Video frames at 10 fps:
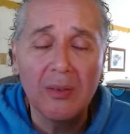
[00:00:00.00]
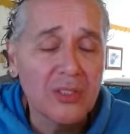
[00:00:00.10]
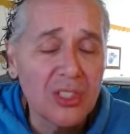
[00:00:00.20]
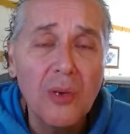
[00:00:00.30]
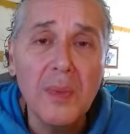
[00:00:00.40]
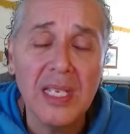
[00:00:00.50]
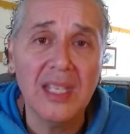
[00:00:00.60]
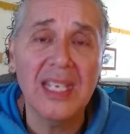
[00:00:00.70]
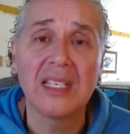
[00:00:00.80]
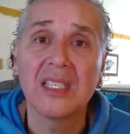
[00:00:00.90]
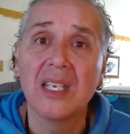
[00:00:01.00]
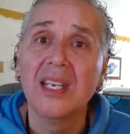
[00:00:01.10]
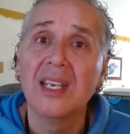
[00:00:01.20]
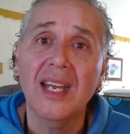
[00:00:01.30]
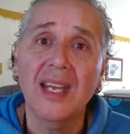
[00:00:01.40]
so many things,
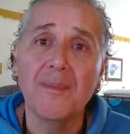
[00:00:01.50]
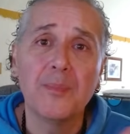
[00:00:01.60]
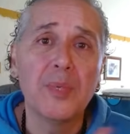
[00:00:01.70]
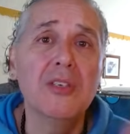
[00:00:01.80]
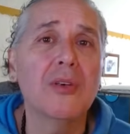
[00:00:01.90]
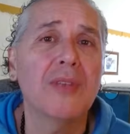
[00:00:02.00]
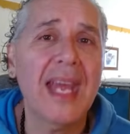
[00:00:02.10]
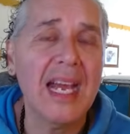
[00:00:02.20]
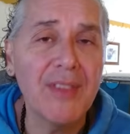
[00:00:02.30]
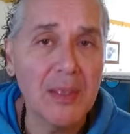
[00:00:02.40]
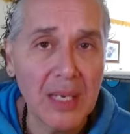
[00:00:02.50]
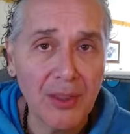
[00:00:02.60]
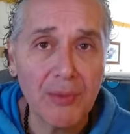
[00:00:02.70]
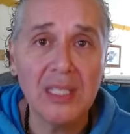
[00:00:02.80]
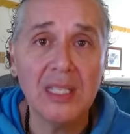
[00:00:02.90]
but you don't have them
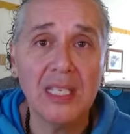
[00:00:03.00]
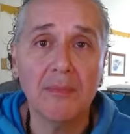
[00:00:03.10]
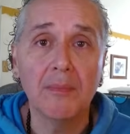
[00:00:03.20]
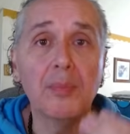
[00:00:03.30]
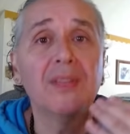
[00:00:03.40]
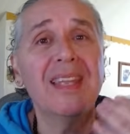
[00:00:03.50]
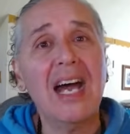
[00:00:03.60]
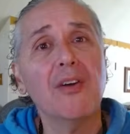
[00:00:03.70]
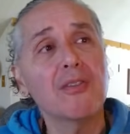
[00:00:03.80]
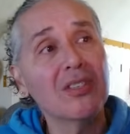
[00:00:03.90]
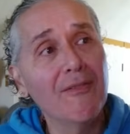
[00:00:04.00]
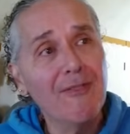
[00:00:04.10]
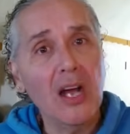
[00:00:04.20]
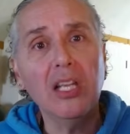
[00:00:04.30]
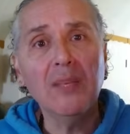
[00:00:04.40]
at 3D. But now you're
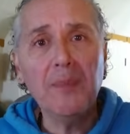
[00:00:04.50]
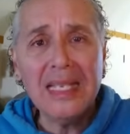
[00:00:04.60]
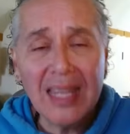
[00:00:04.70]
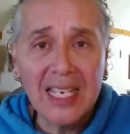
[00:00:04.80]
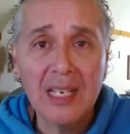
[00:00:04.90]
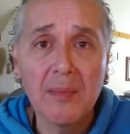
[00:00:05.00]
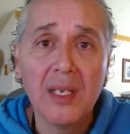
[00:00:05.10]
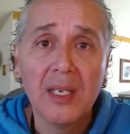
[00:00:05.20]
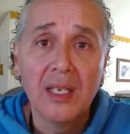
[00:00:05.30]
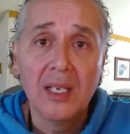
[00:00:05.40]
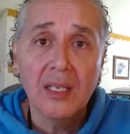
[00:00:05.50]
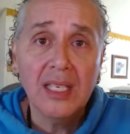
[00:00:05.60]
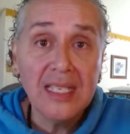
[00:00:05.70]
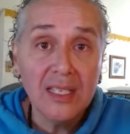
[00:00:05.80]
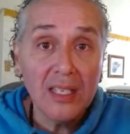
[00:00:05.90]
developing them
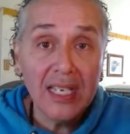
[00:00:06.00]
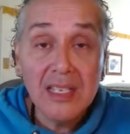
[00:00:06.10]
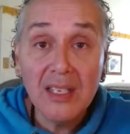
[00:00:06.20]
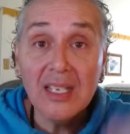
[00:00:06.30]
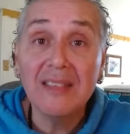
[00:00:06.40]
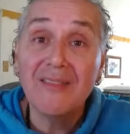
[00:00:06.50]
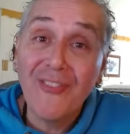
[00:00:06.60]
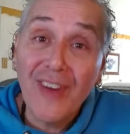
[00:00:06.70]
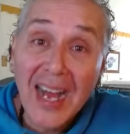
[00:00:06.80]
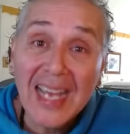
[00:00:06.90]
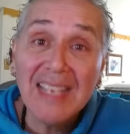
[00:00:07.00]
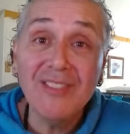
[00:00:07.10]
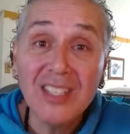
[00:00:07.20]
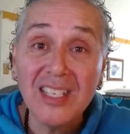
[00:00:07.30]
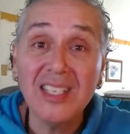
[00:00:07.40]
in
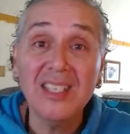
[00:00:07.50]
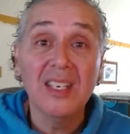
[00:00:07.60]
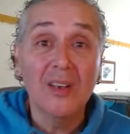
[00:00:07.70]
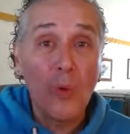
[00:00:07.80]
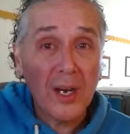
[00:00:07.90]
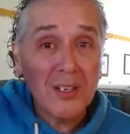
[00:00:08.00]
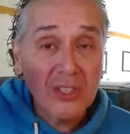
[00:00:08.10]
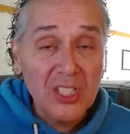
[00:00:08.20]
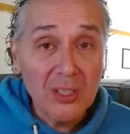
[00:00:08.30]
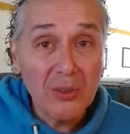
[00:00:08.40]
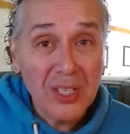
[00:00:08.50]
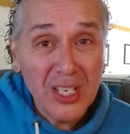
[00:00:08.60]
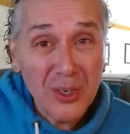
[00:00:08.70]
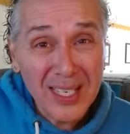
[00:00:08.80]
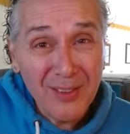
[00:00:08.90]
5D while you're still
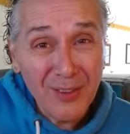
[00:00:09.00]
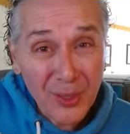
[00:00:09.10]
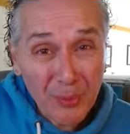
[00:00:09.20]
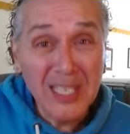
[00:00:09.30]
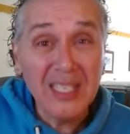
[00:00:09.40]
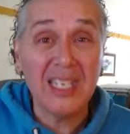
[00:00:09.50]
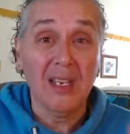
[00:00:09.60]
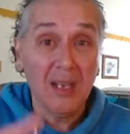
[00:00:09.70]
here in 3D.